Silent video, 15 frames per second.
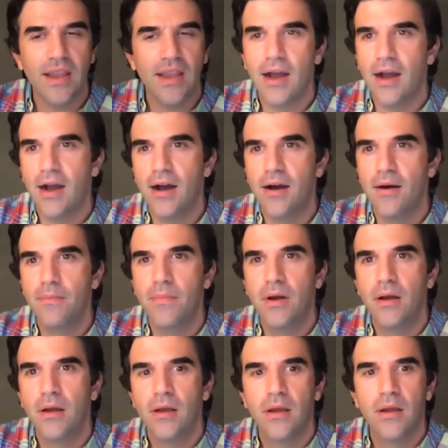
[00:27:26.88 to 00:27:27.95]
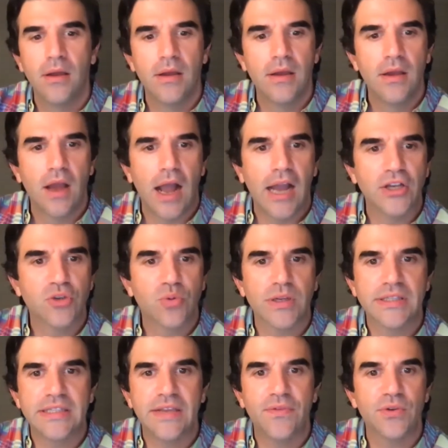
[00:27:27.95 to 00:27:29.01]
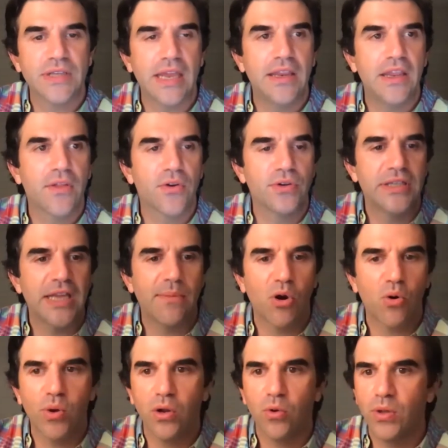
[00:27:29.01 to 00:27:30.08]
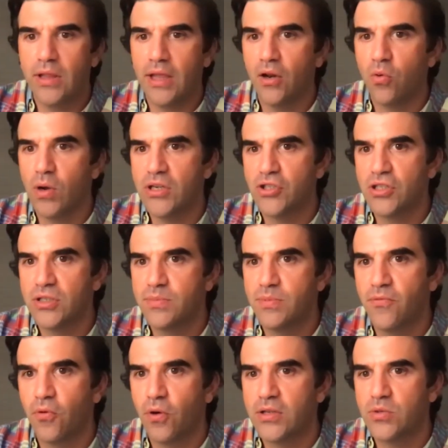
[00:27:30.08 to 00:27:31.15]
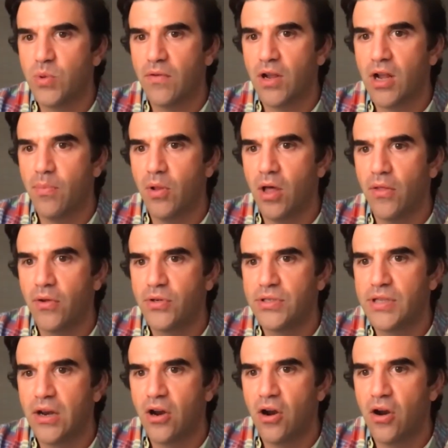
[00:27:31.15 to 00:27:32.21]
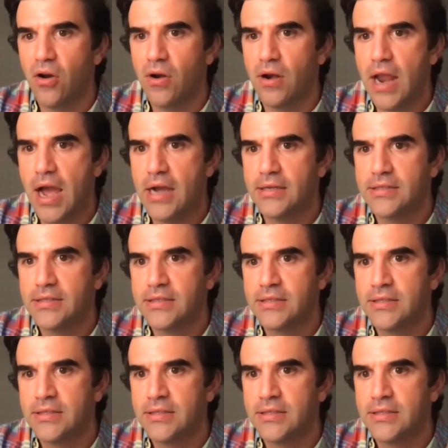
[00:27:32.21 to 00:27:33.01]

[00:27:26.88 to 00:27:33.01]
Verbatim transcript: Um, I just want to see if there's any other demo reel related questions before, because we have a couple others that are not.